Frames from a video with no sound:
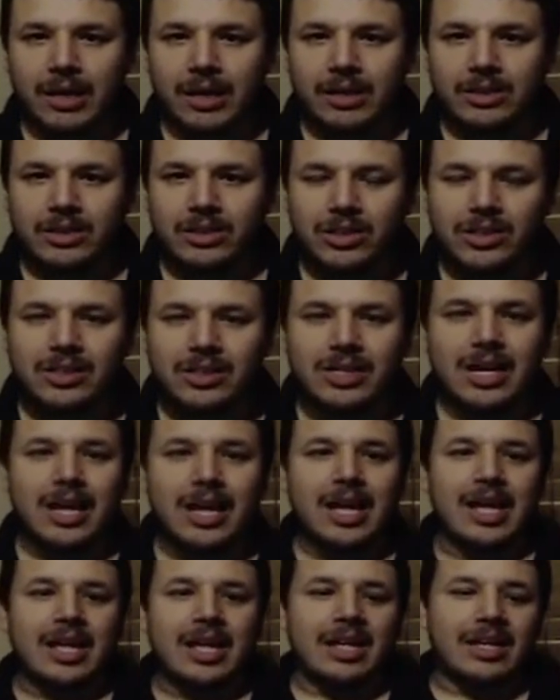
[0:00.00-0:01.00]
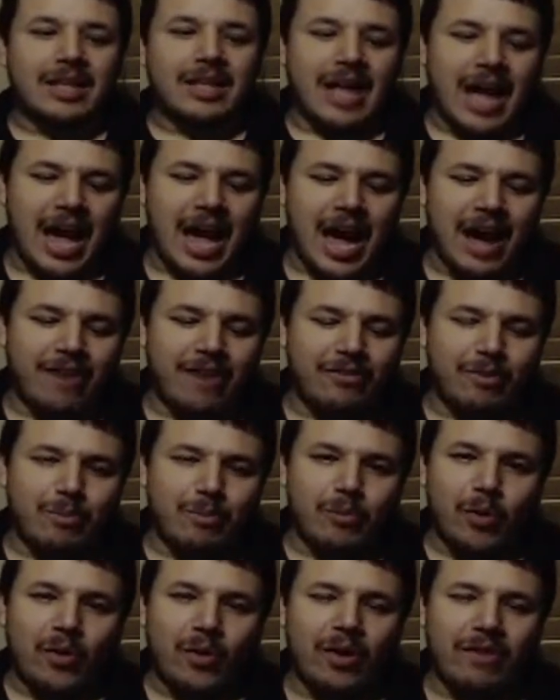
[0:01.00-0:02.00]
Just have
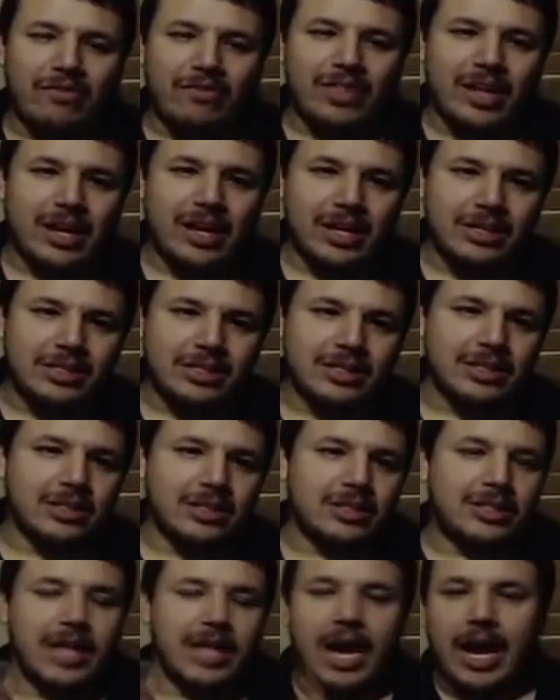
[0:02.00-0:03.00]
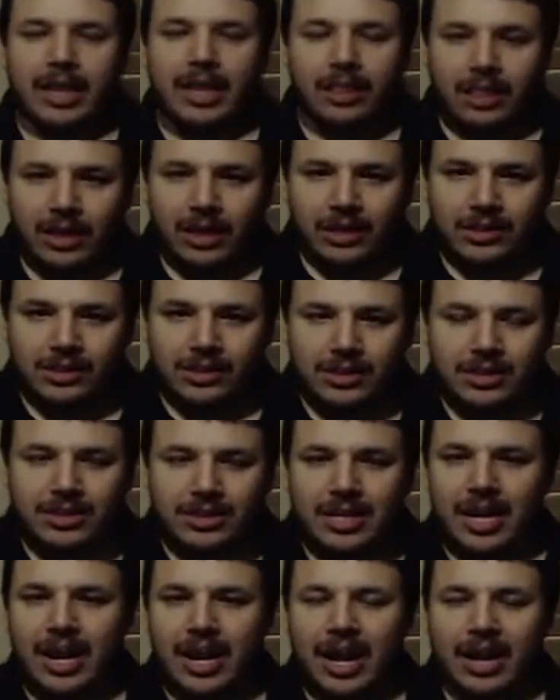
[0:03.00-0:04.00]
more of these 10 lists
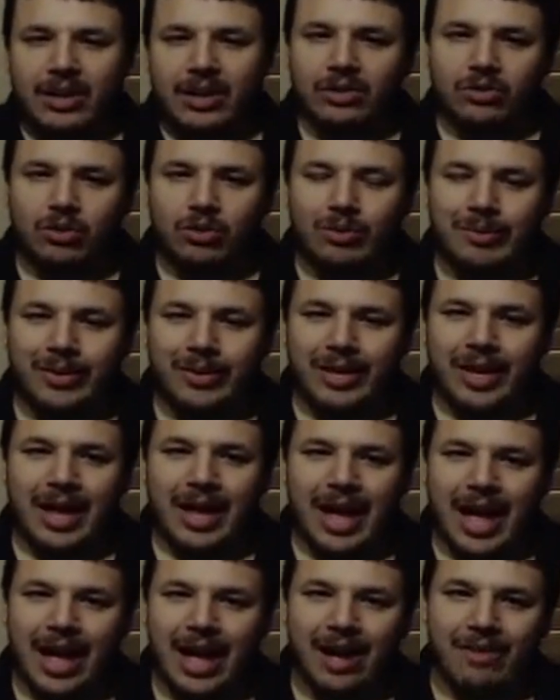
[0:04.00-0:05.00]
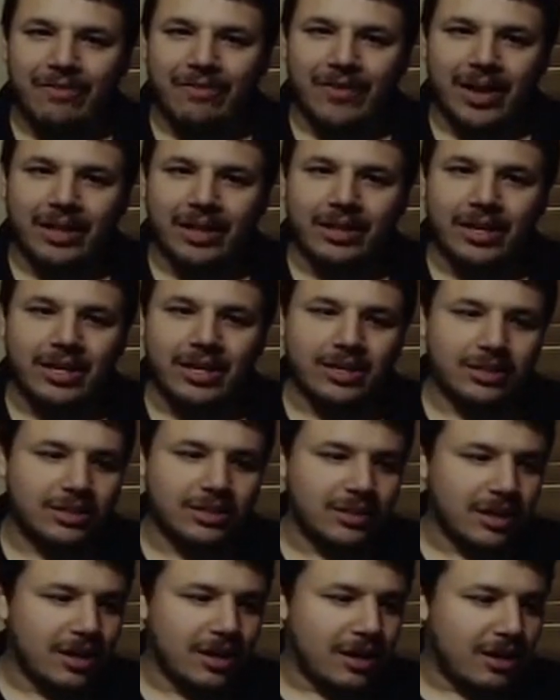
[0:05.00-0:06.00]
that I normally have and
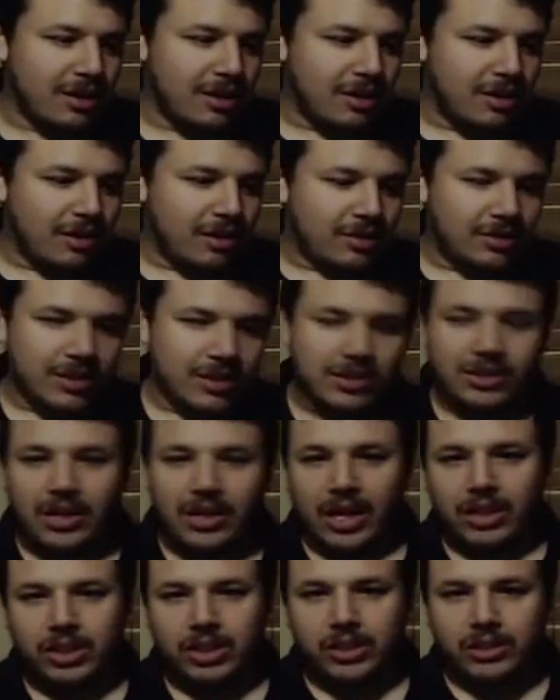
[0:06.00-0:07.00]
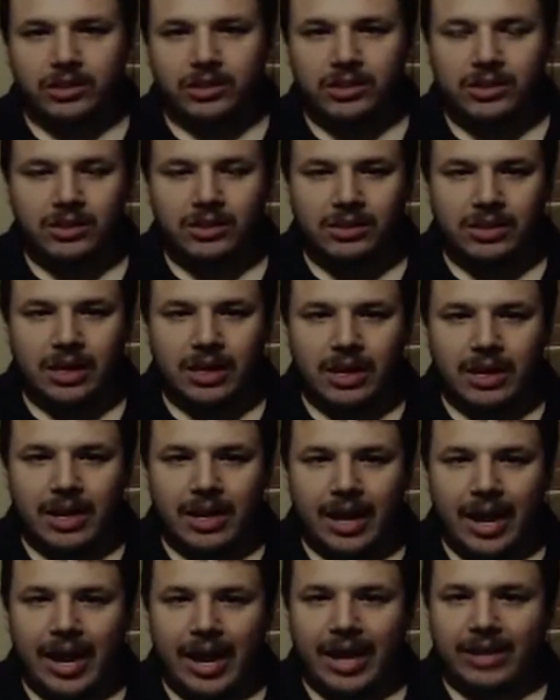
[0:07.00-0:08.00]
these discussions
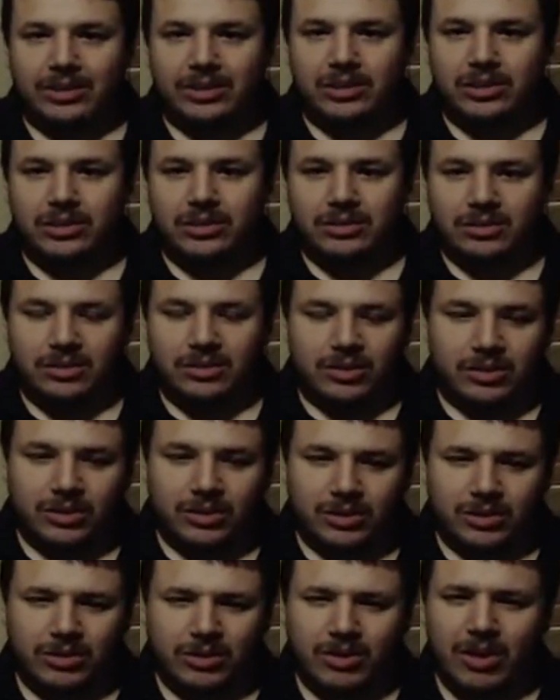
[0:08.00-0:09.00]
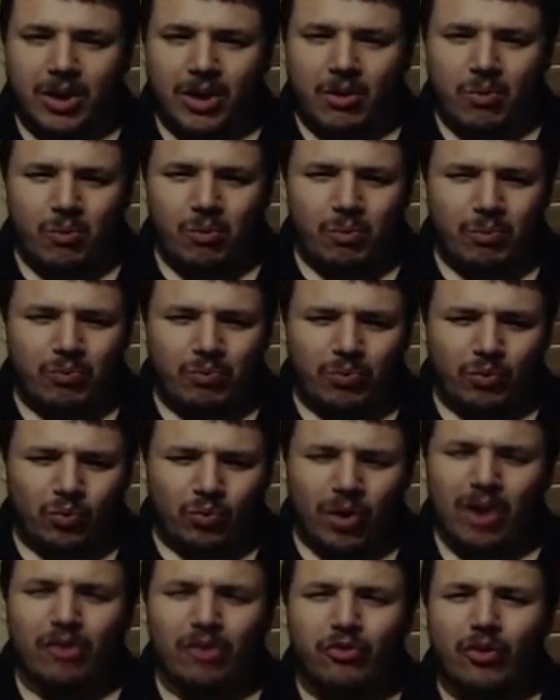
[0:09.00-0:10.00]
and, you know,
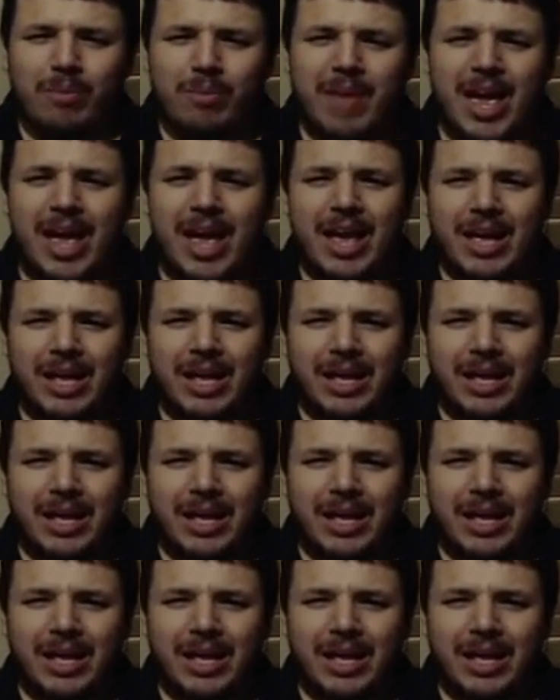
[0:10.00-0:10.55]
work for me.